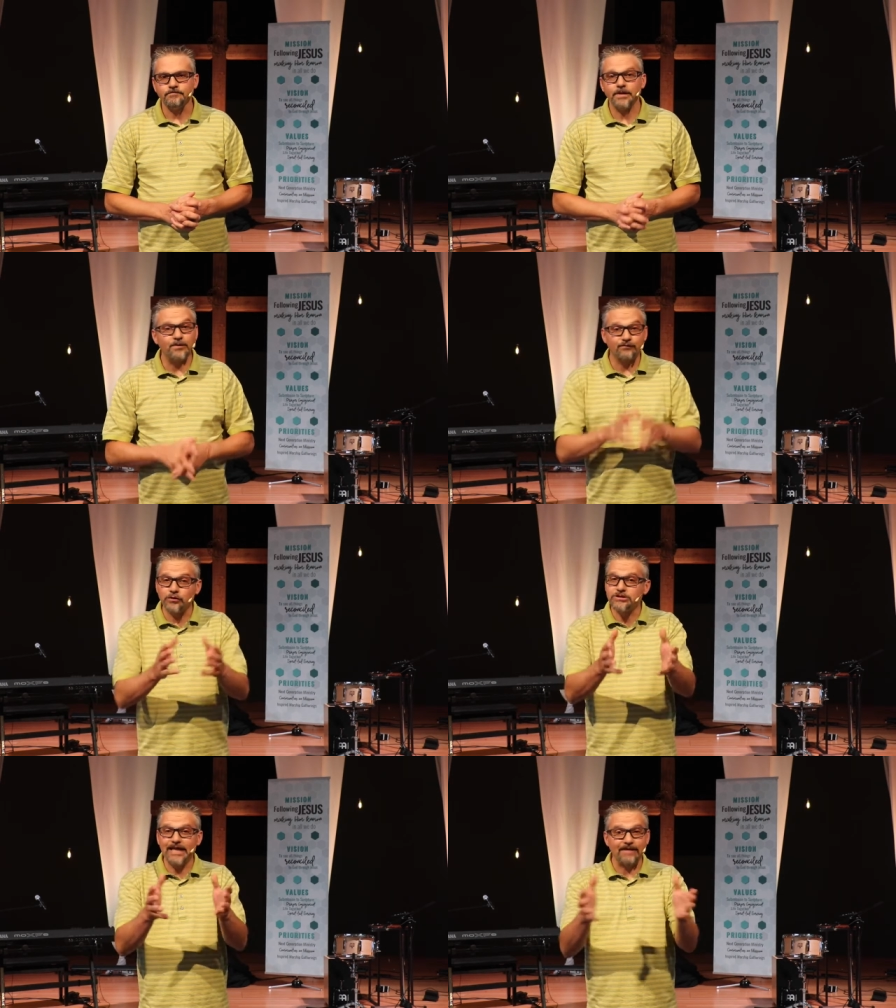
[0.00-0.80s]
I mean,
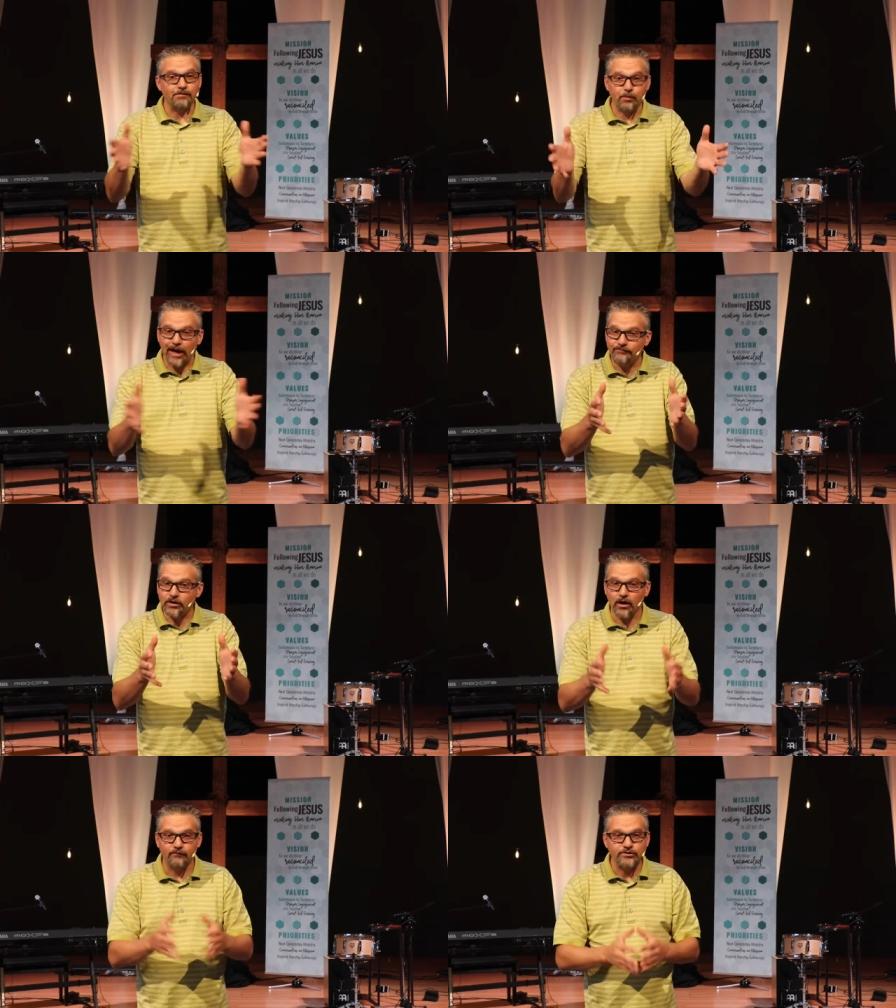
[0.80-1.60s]
first, you have a private
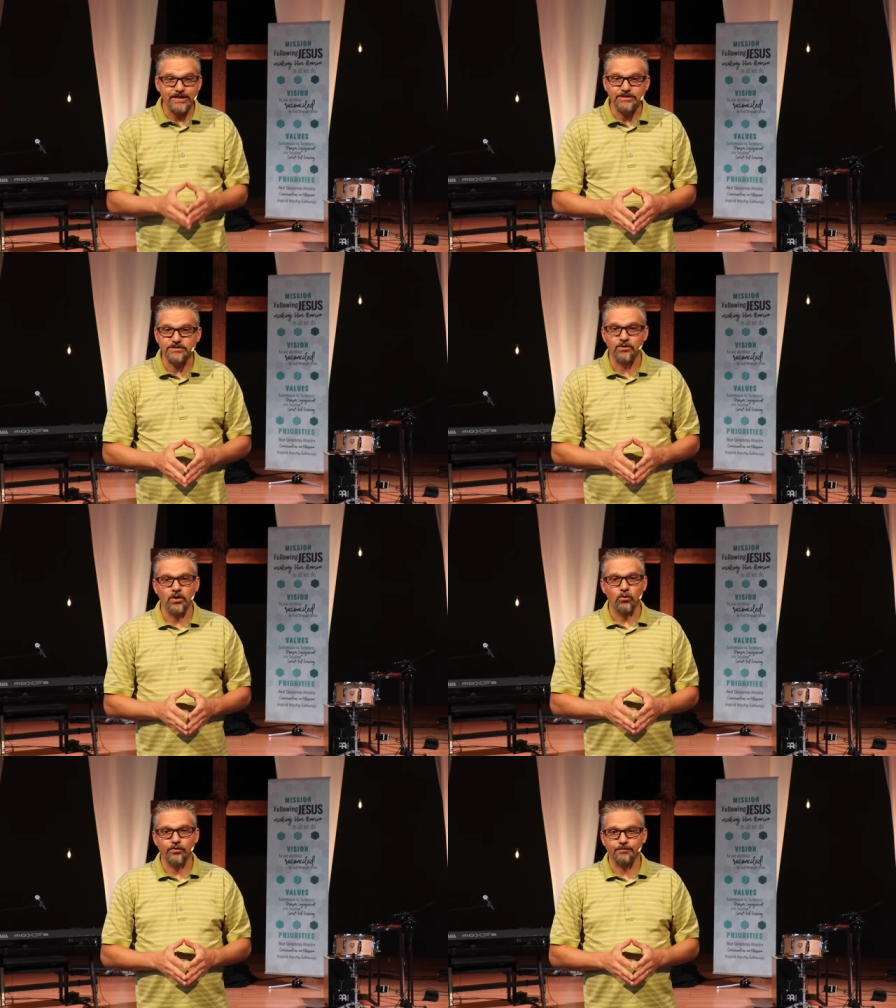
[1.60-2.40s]
conversation
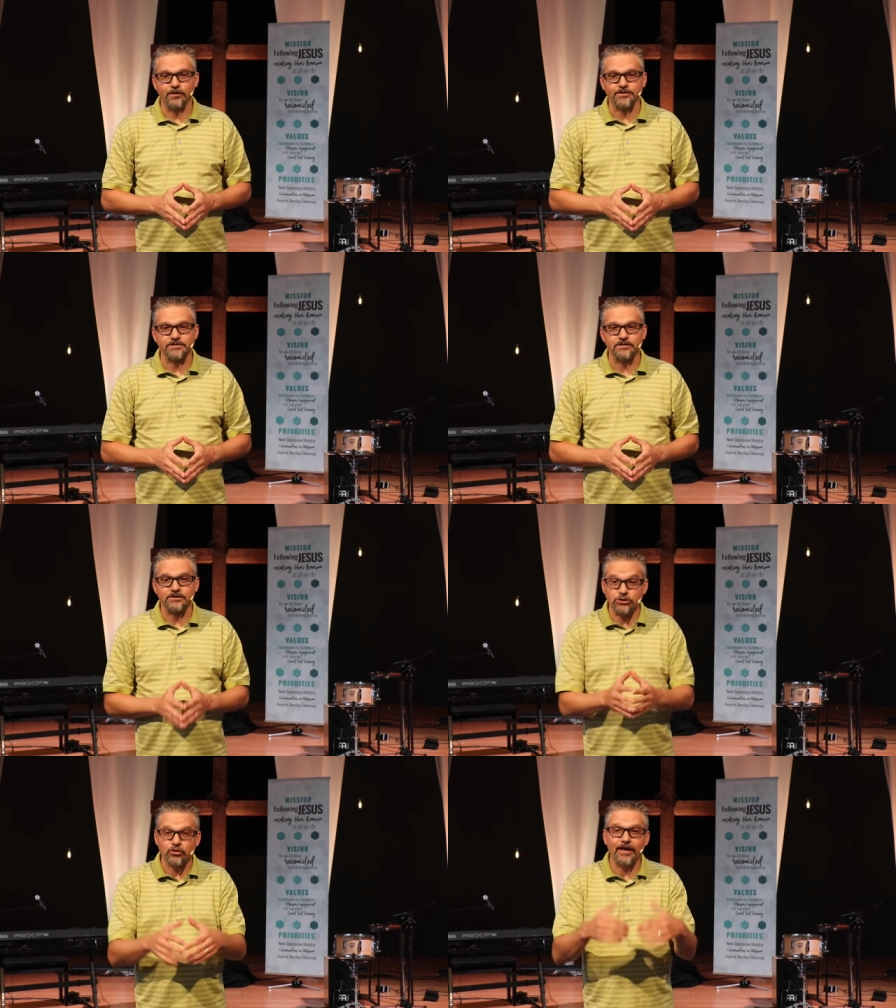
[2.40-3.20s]
with the person
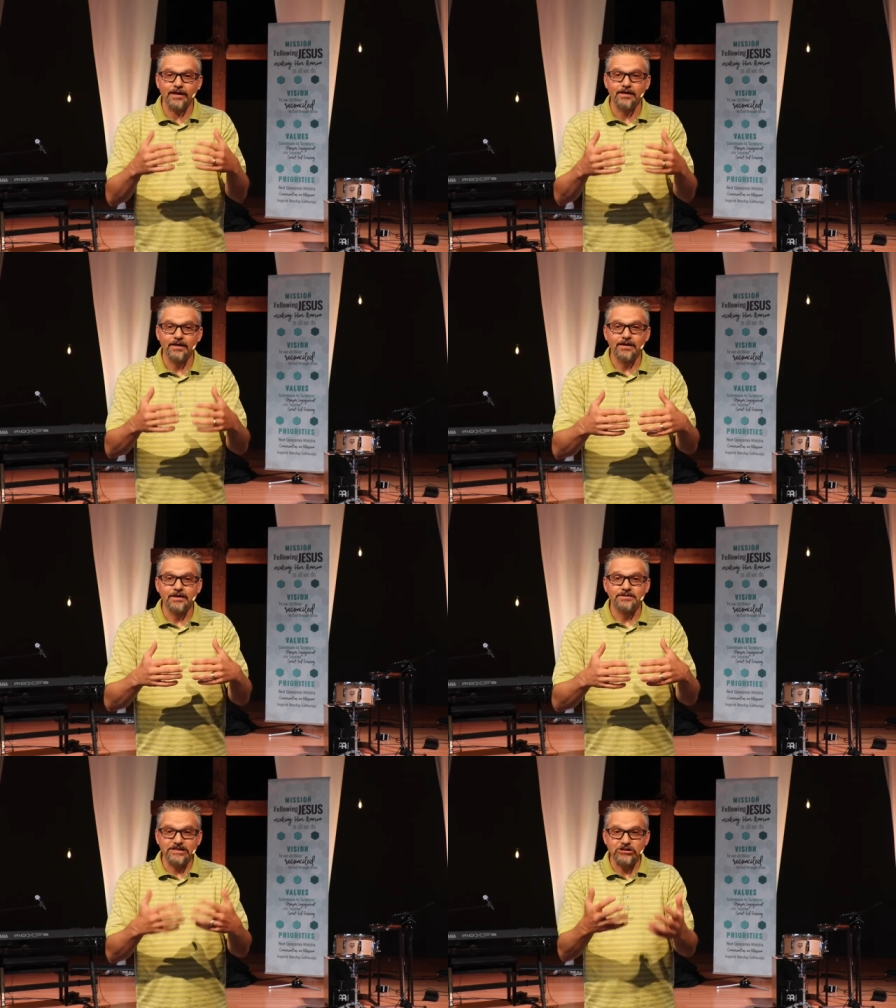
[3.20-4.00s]
to try and
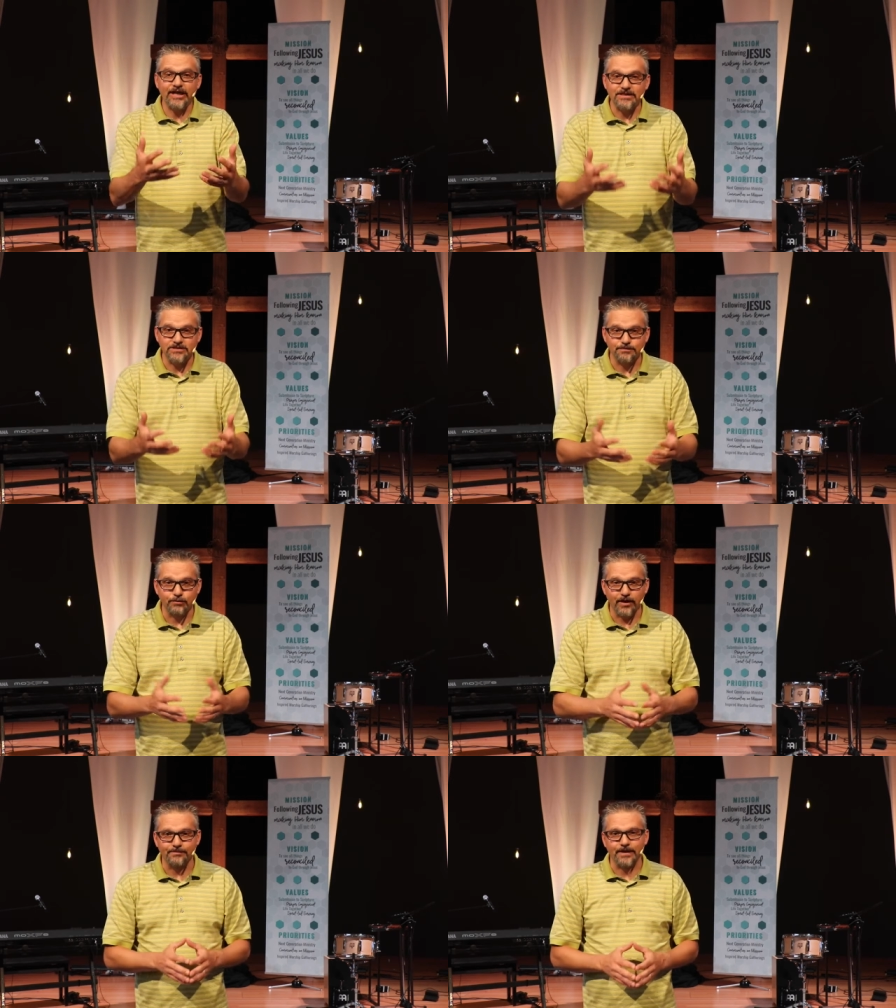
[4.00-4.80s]
see change
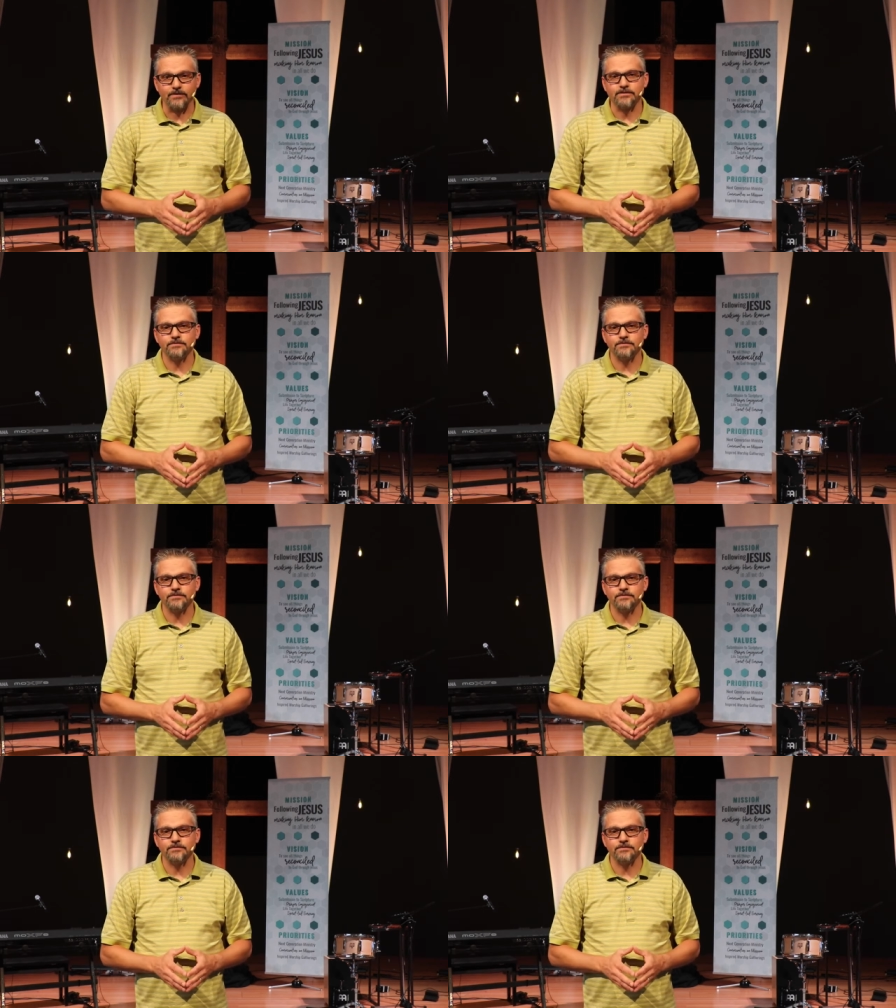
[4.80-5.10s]
brought about.